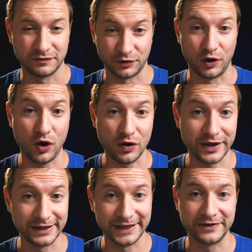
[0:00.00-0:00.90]
for all
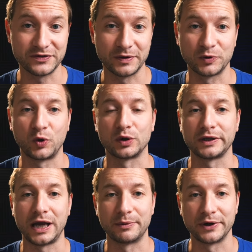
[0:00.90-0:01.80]
that NativeScript core
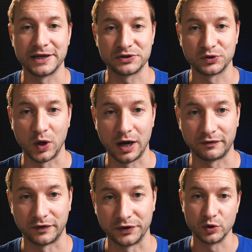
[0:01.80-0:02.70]
library has to
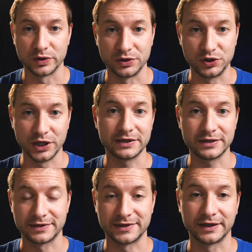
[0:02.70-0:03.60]
offer using
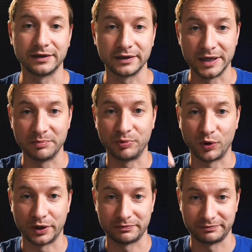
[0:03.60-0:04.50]
just a single
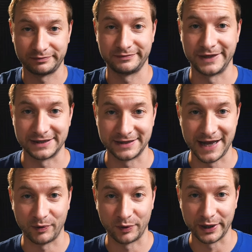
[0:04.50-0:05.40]
import, that's
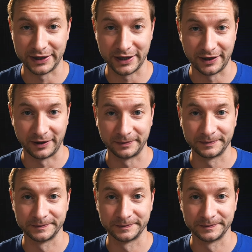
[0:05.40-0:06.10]
that one right there.